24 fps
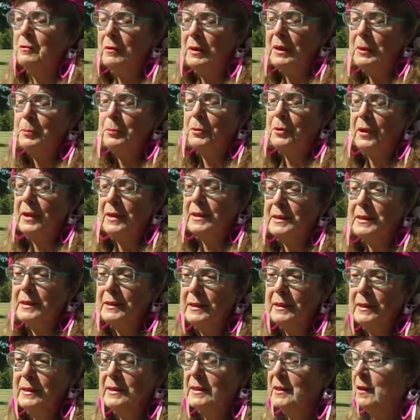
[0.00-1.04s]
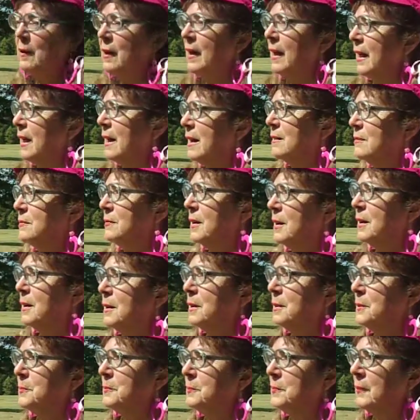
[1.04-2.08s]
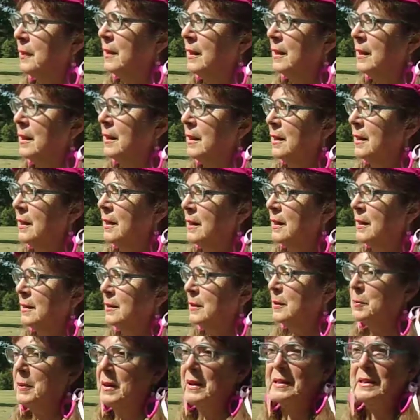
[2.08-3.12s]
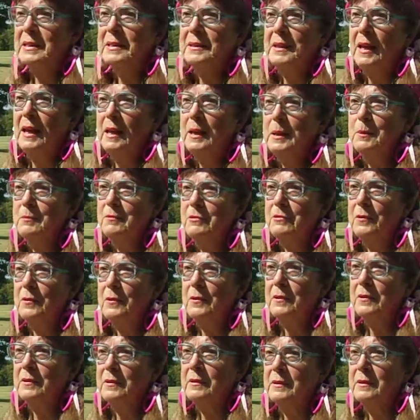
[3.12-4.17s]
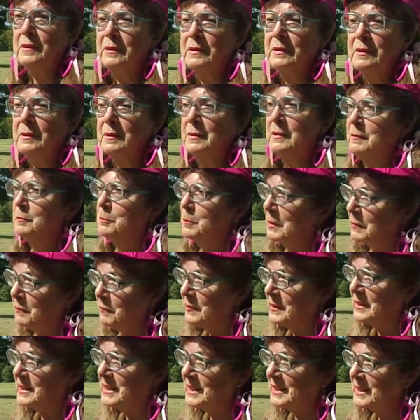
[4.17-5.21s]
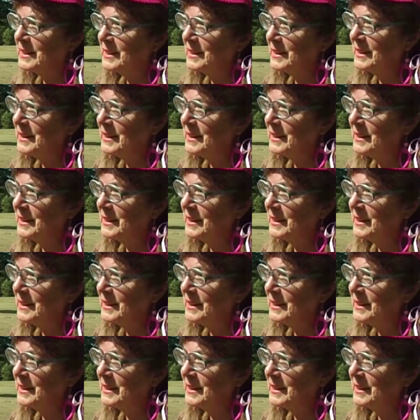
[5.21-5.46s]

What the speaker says: Sybil Marie Presley. So I have best name for Memphis.